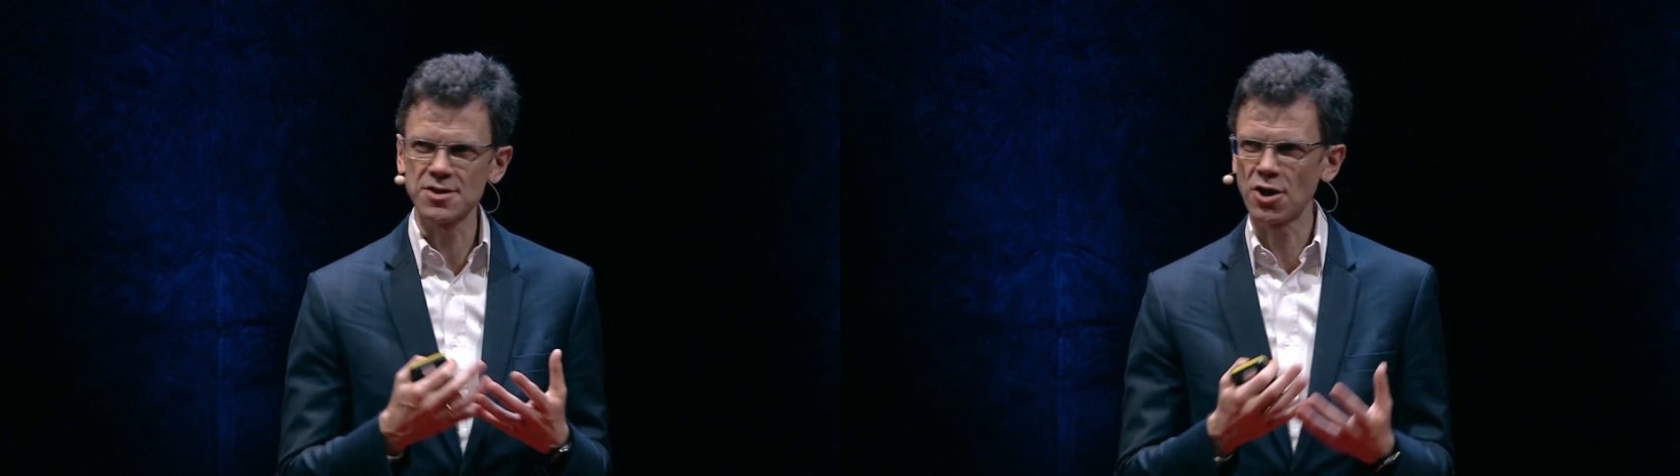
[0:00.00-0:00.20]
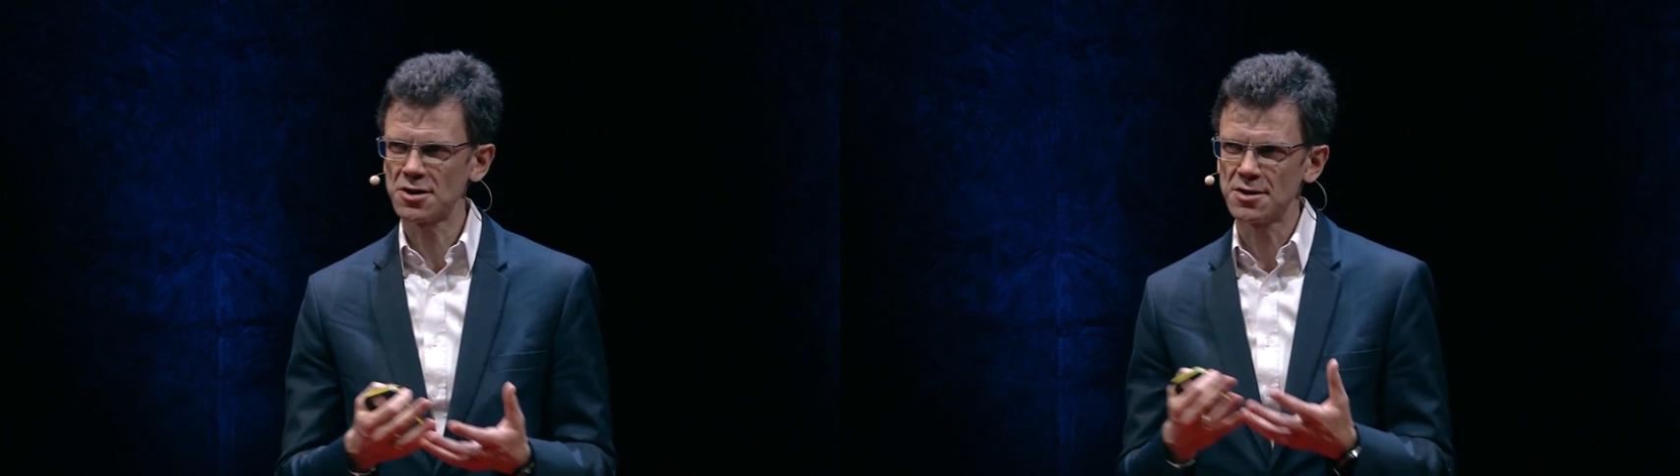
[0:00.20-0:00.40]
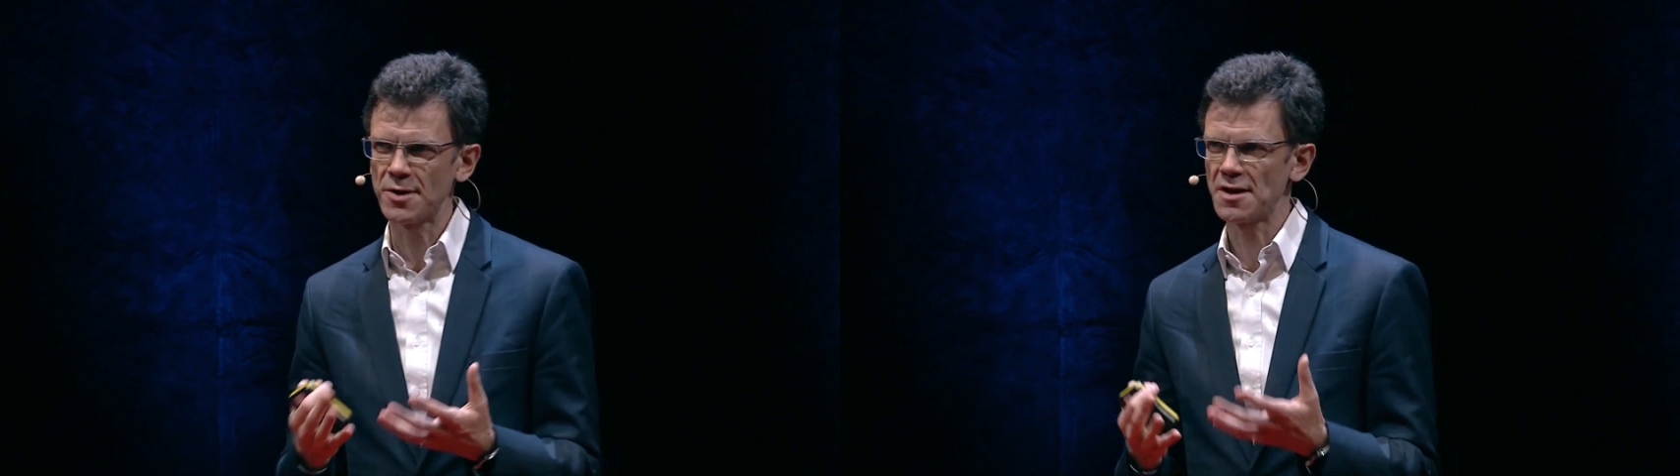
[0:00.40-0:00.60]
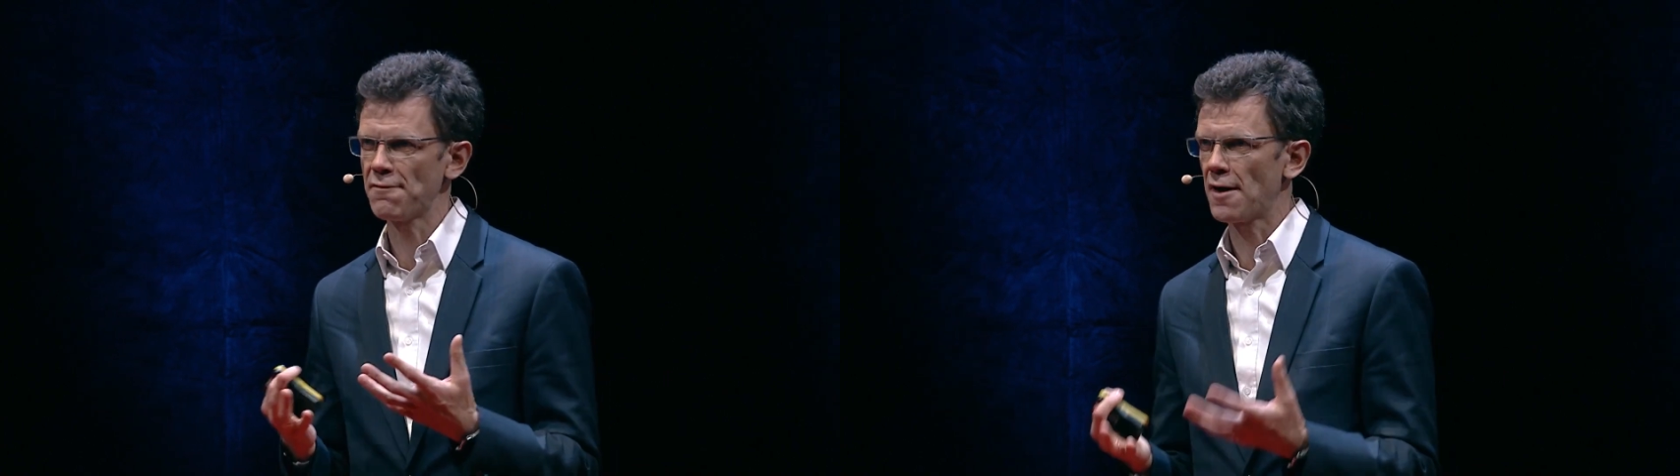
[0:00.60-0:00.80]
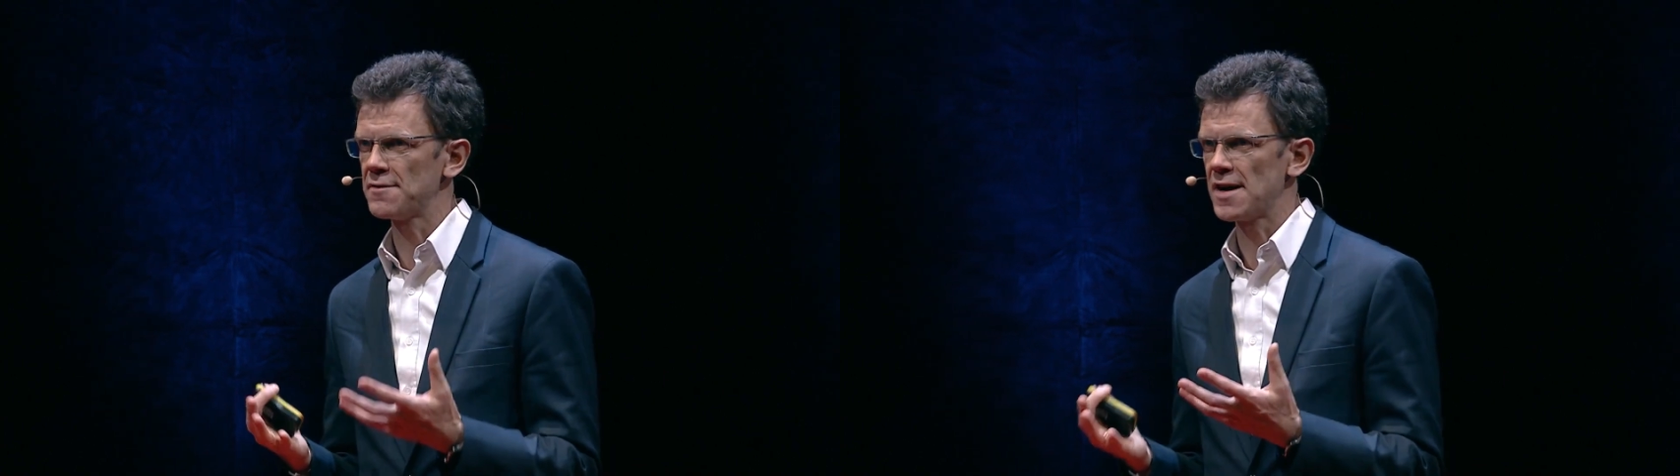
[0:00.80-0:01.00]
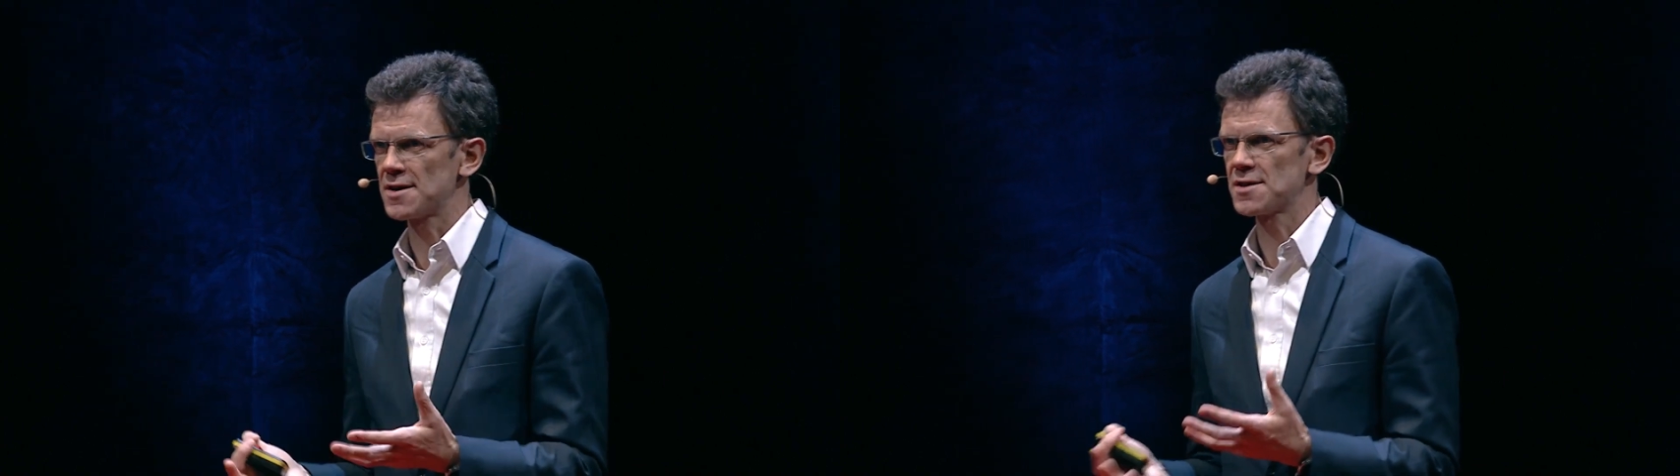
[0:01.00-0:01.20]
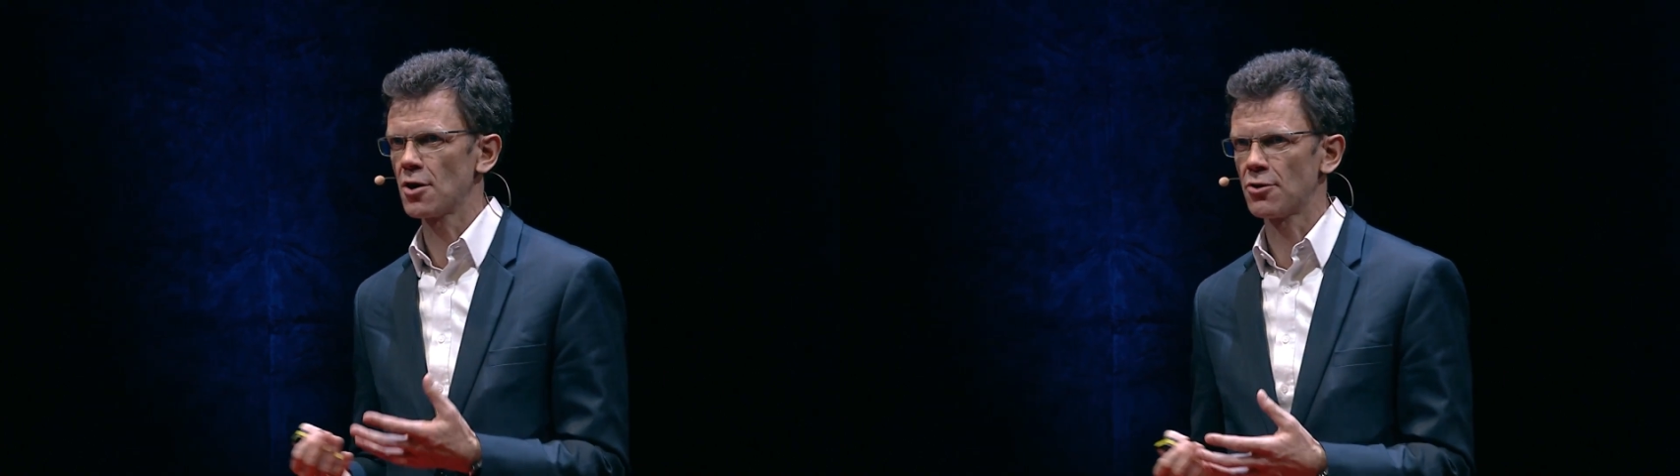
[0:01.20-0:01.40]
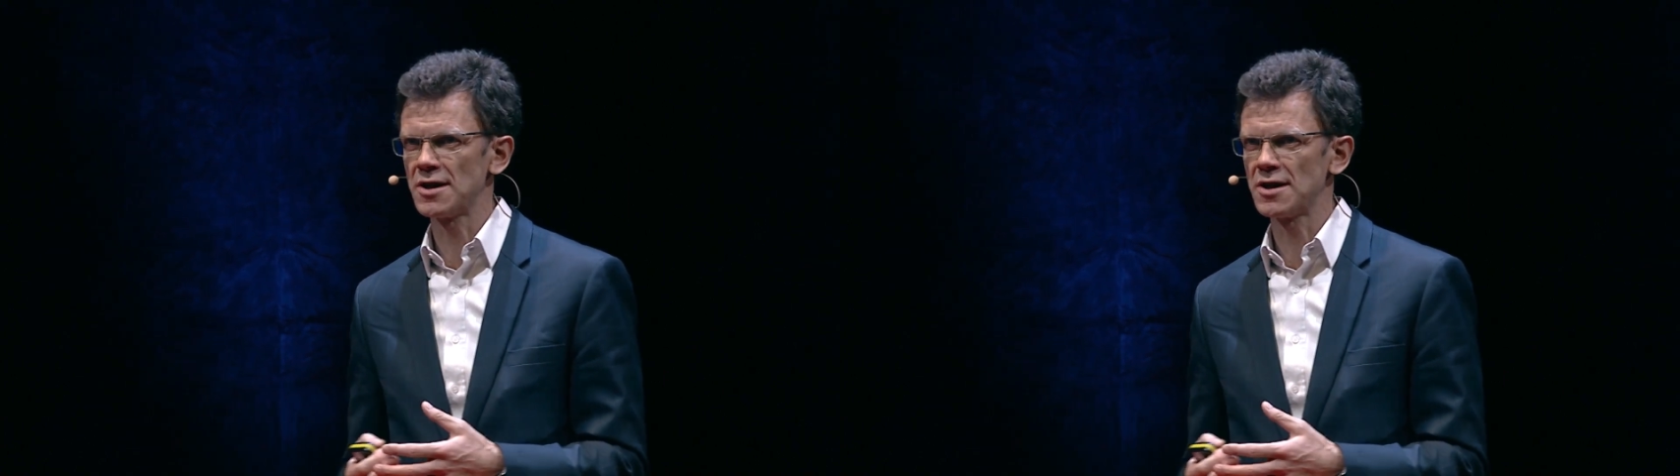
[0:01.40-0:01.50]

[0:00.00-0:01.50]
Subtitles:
started 25 years ago,